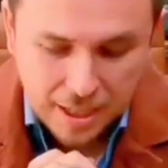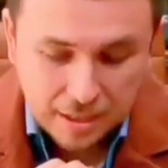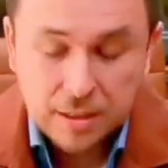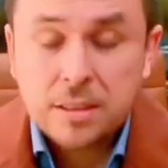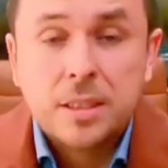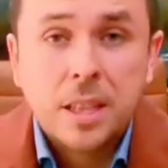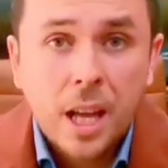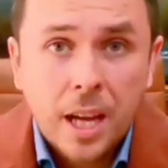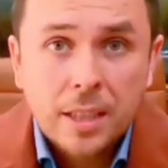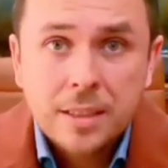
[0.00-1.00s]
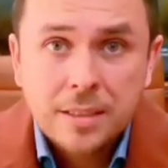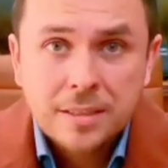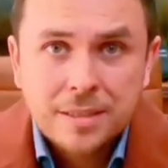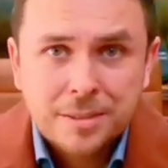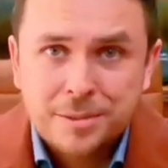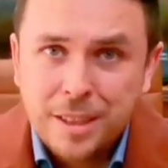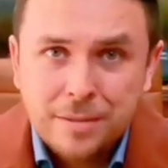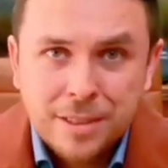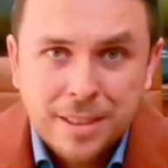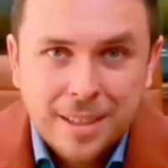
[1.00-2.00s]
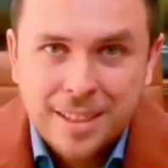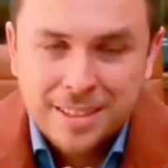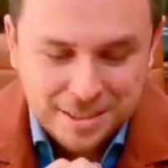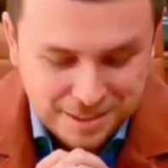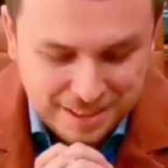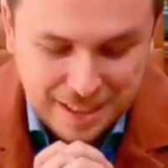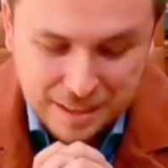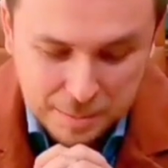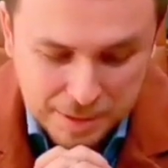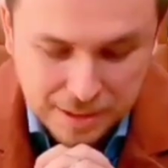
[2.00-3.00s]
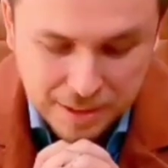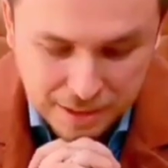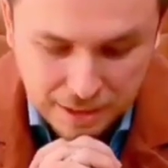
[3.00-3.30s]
I'm not gonna lie, they're definitely not at this caliber.